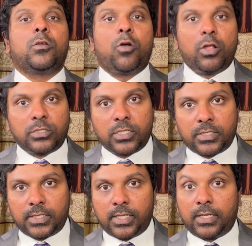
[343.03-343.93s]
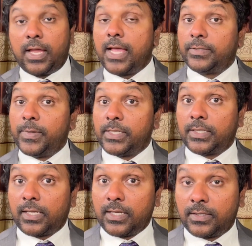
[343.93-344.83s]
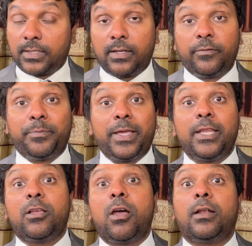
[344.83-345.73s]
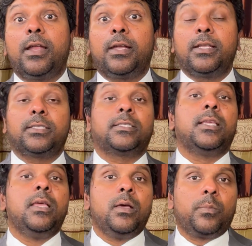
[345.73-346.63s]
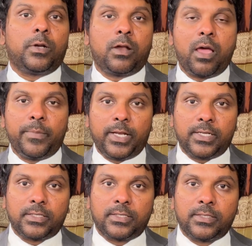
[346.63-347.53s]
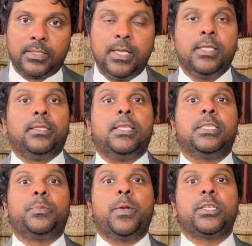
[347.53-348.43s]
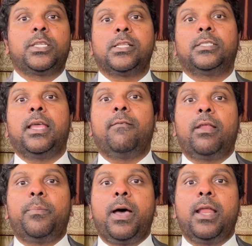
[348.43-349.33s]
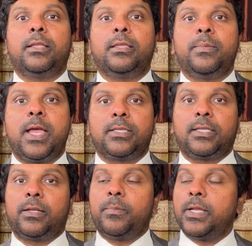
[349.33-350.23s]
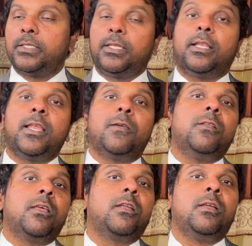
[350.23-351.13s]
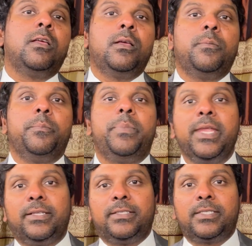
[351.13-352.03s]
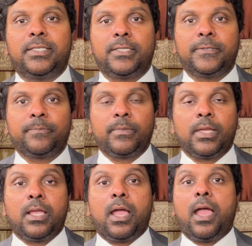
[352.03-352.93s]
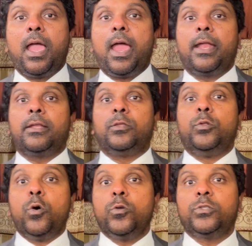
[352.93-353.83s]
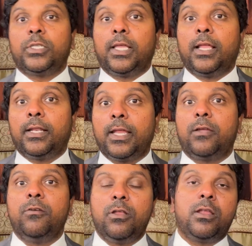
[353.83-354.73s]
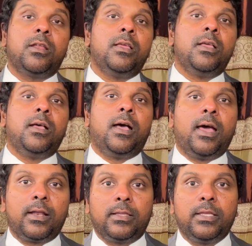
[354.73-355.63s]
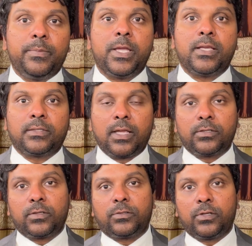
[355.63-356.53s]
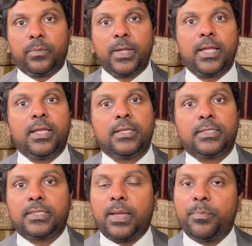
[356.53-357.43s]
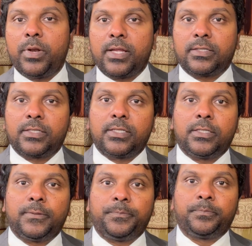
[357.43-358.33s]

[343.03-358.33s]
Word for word: Colchicine has been suggested if pericarditis predominates. These patients develop arrhythmias, that means irregular beats. And those irregular arrhythmias also should be suppressed.